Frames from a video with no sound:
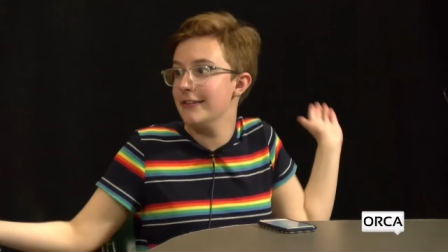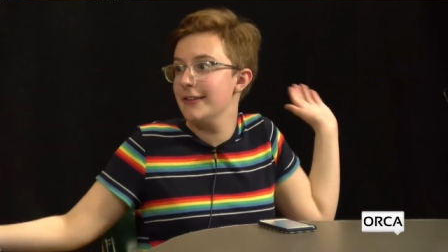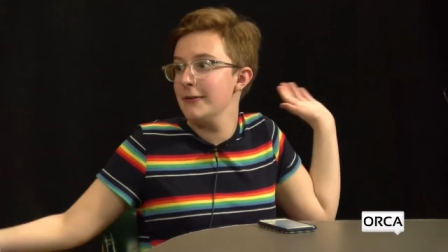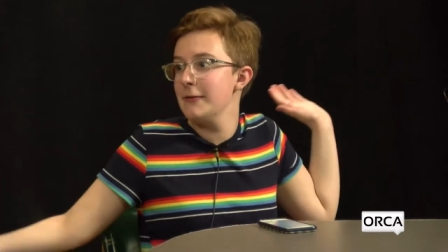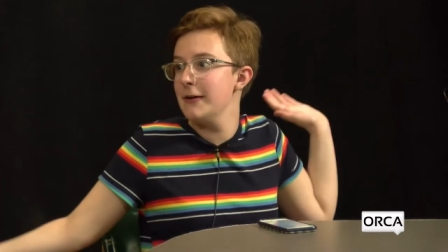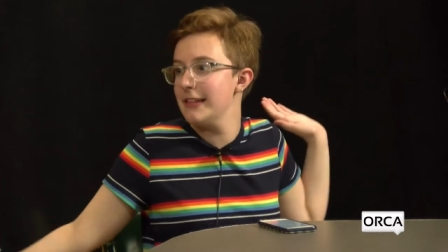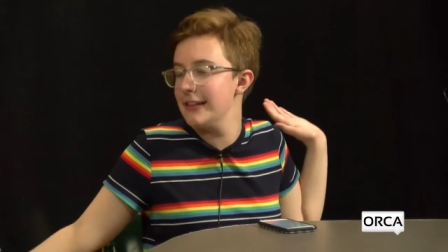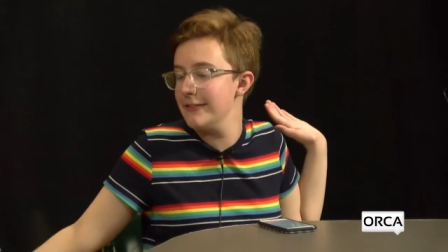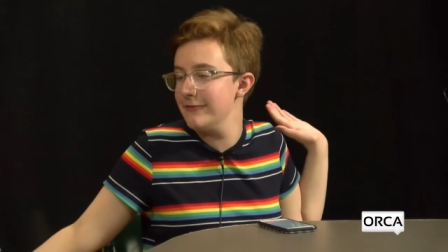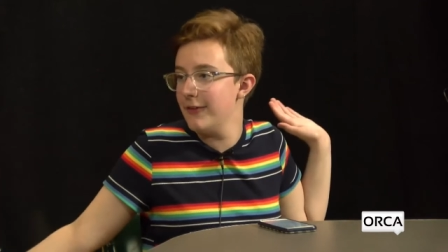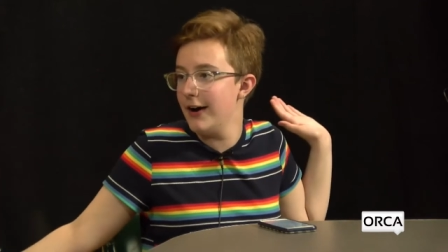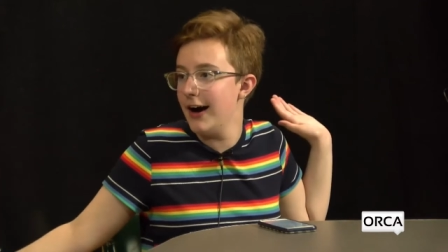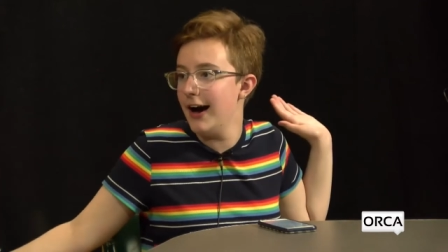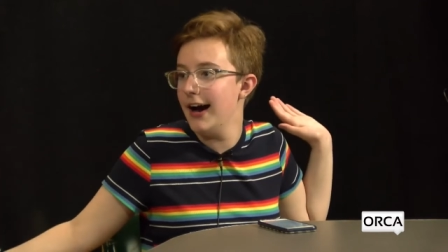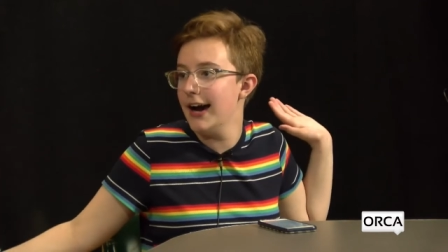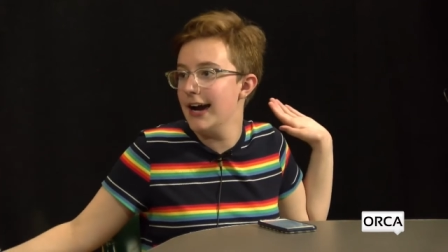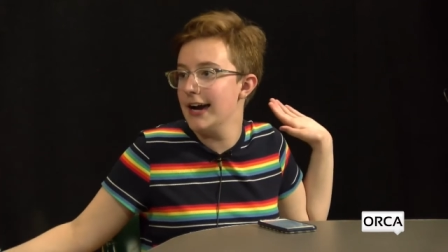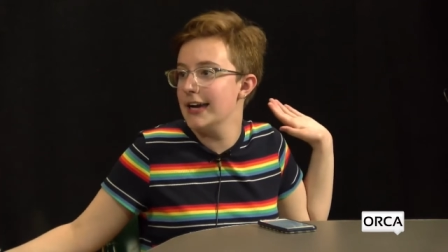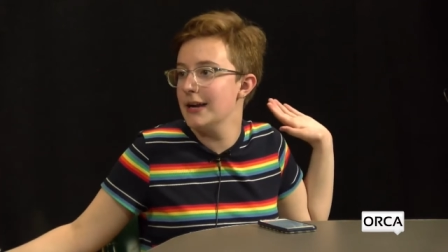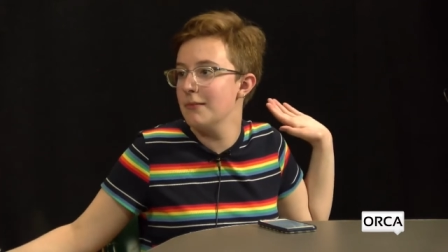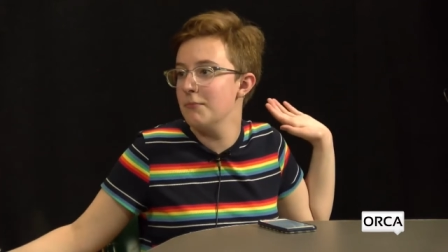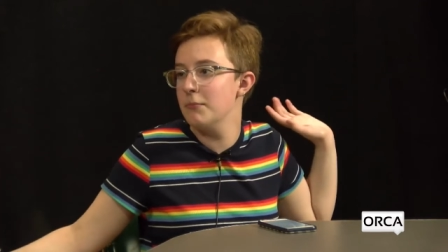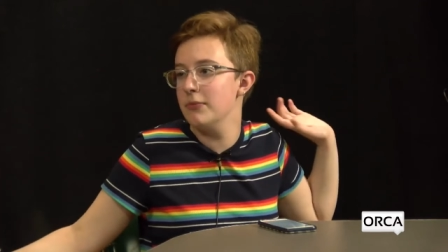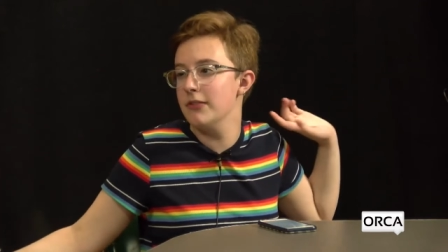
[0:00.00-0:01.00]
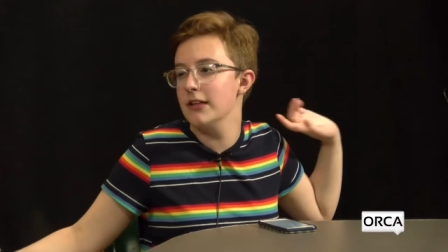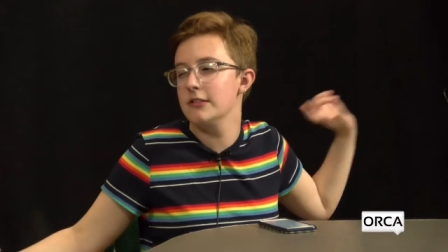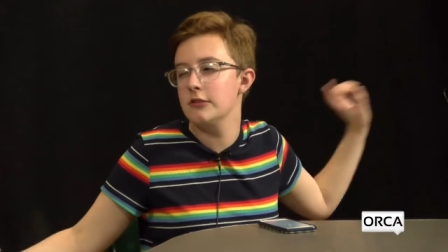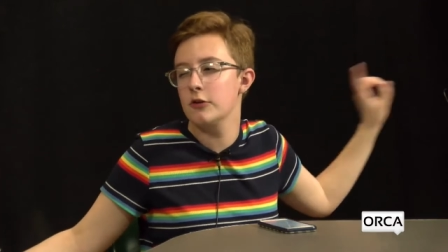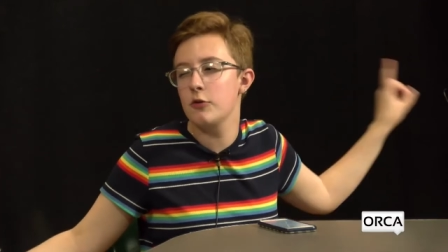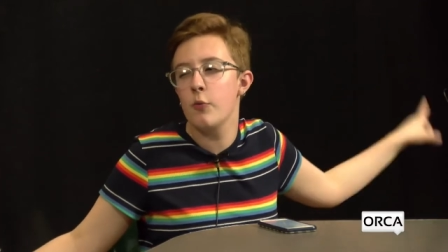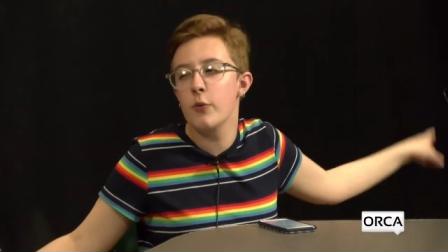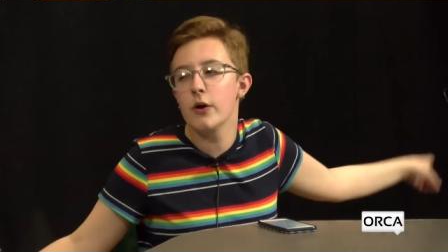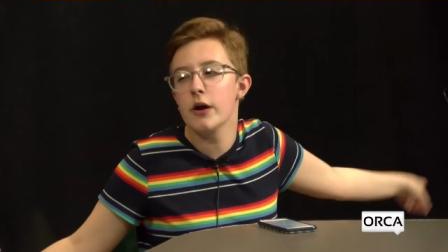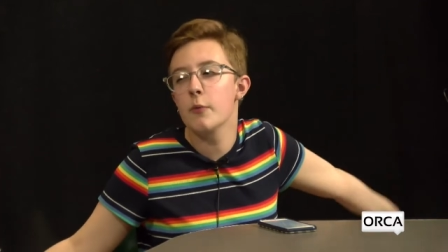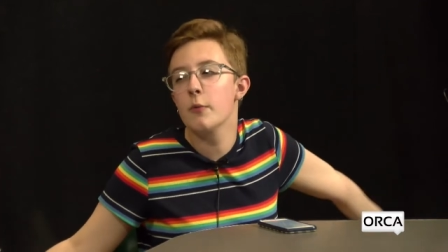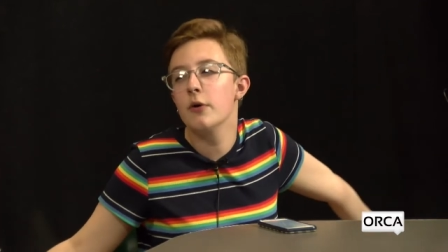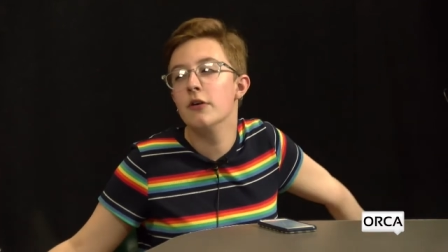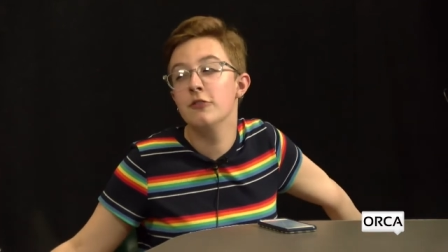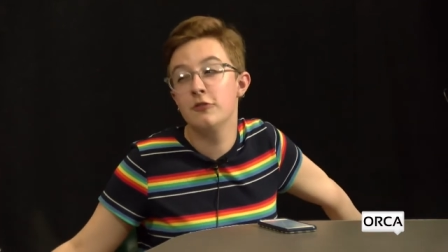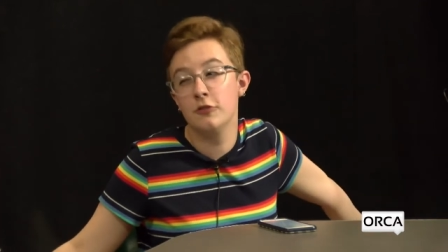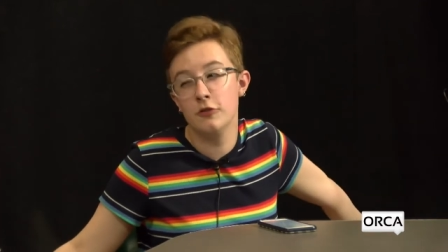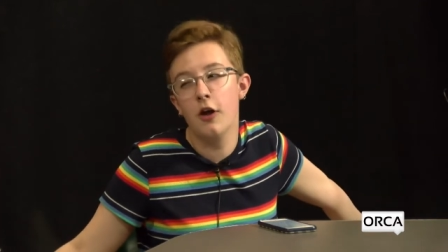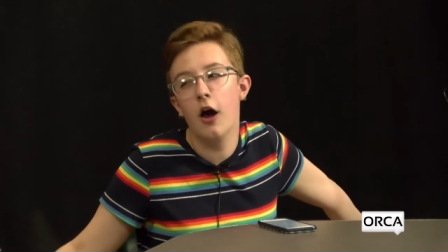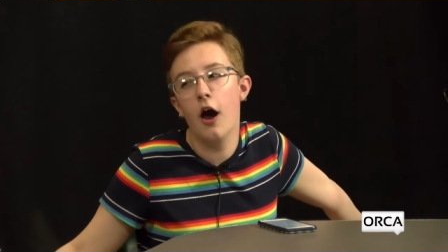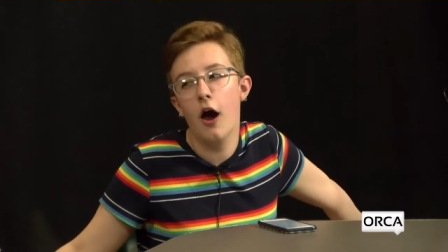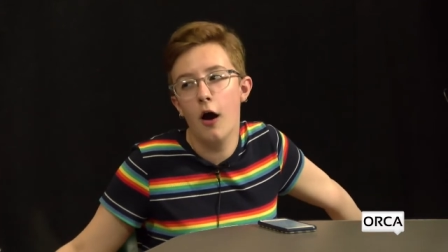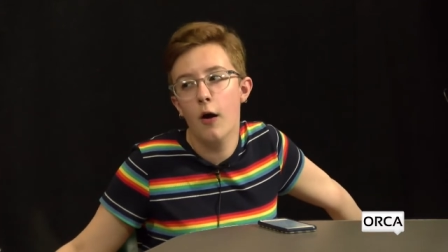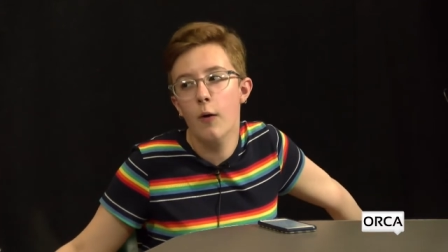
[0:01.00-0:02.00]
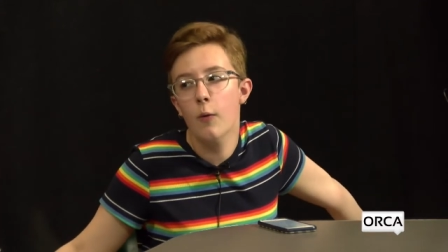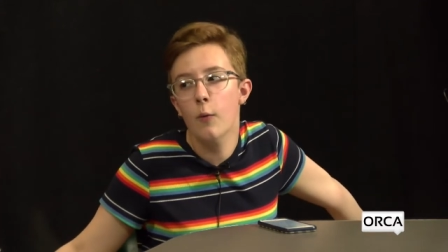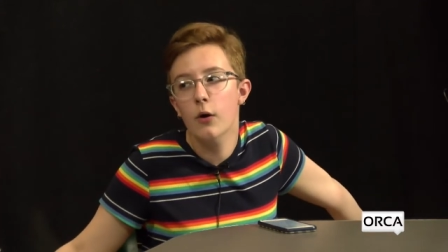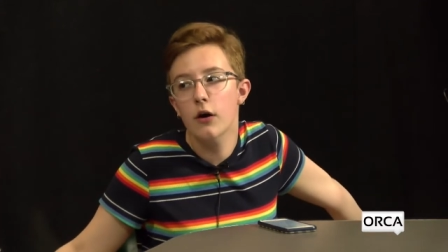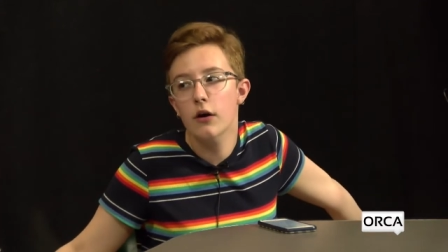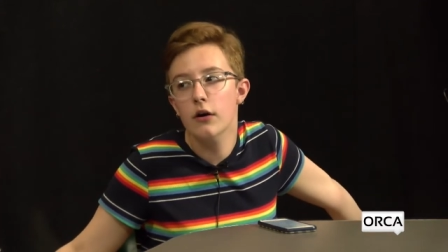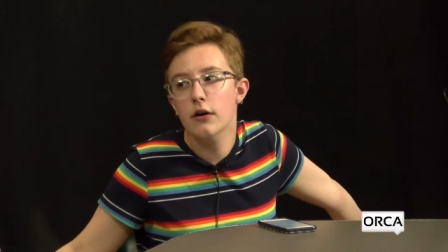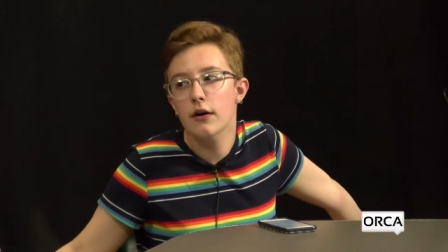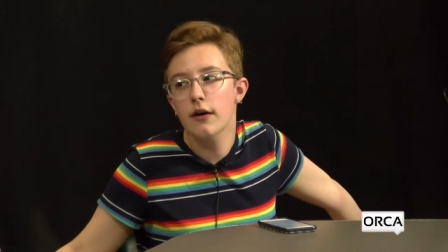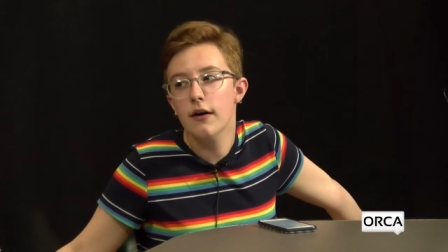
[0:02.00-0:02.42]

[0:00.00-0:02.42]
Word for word: so it's fine. Yeah. Like the queer ones know.